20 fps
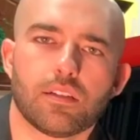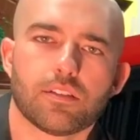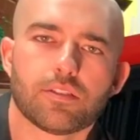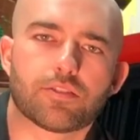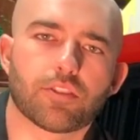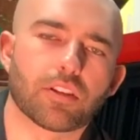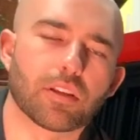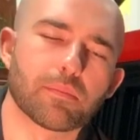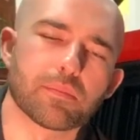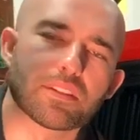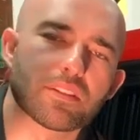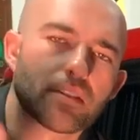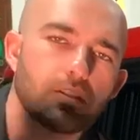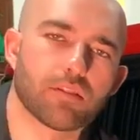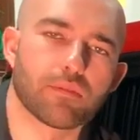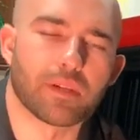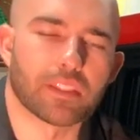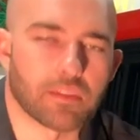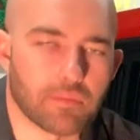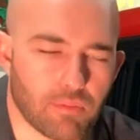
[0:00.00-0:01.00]
So let me tell you
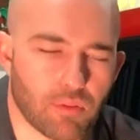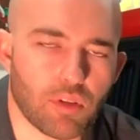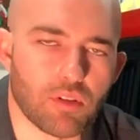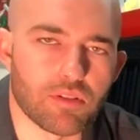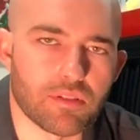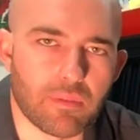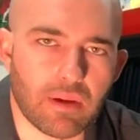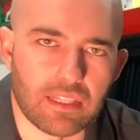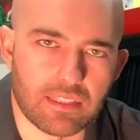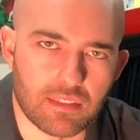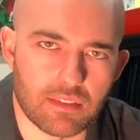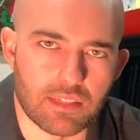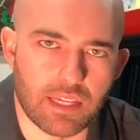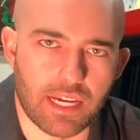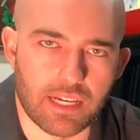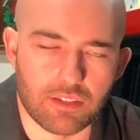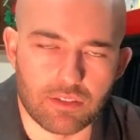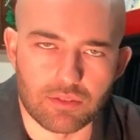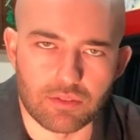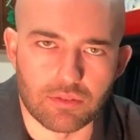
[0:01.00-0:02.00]
about the pros about this
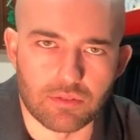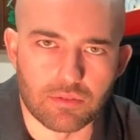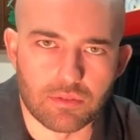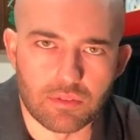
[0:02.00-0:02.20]
axle.